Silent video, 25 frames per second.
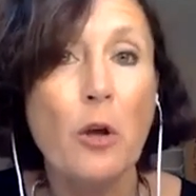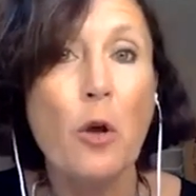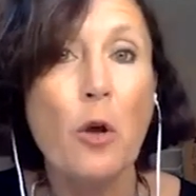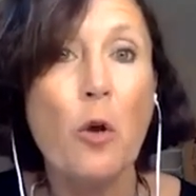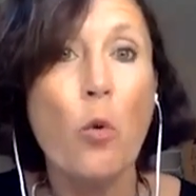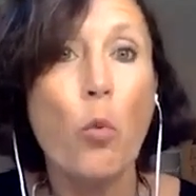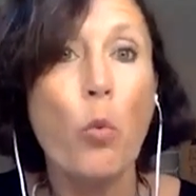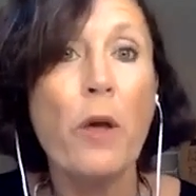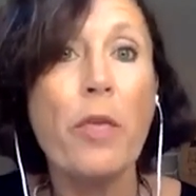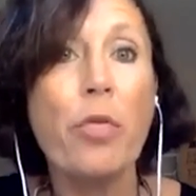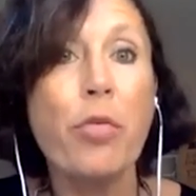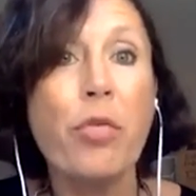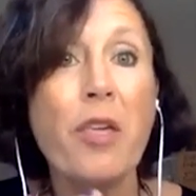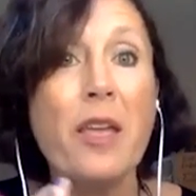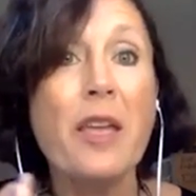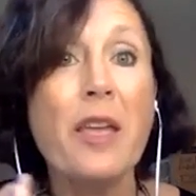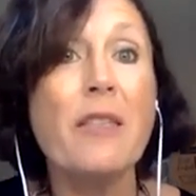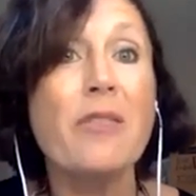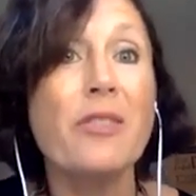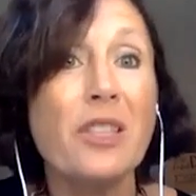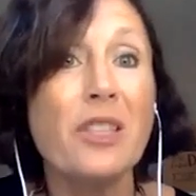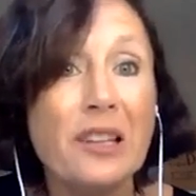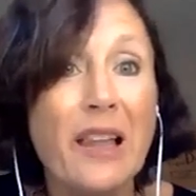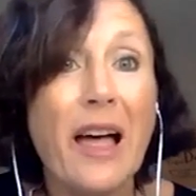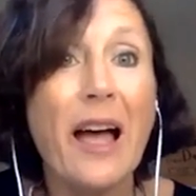within
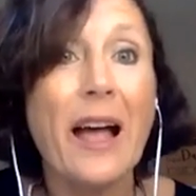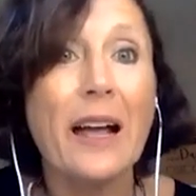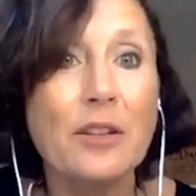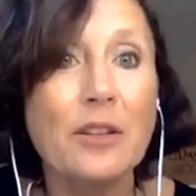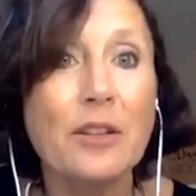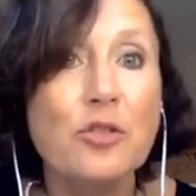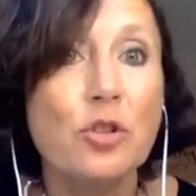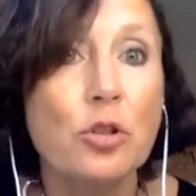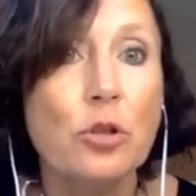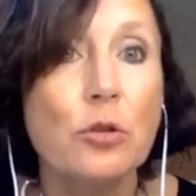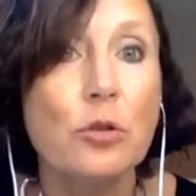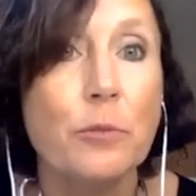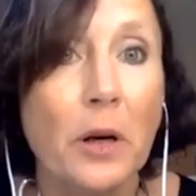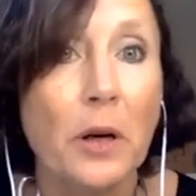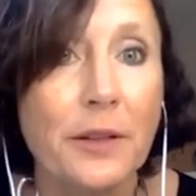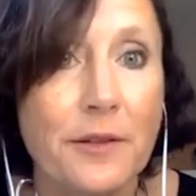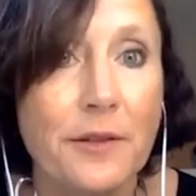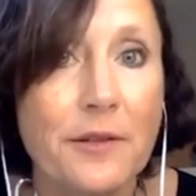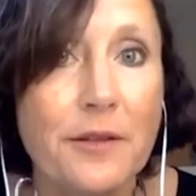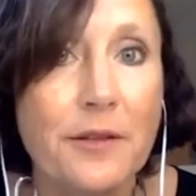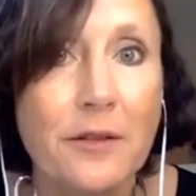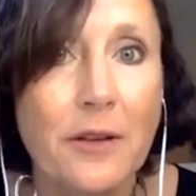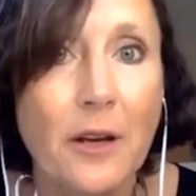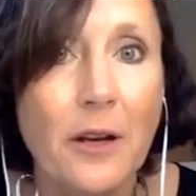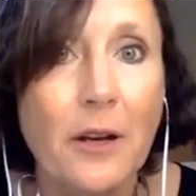the last 2
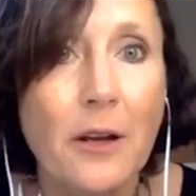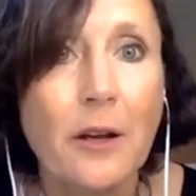months.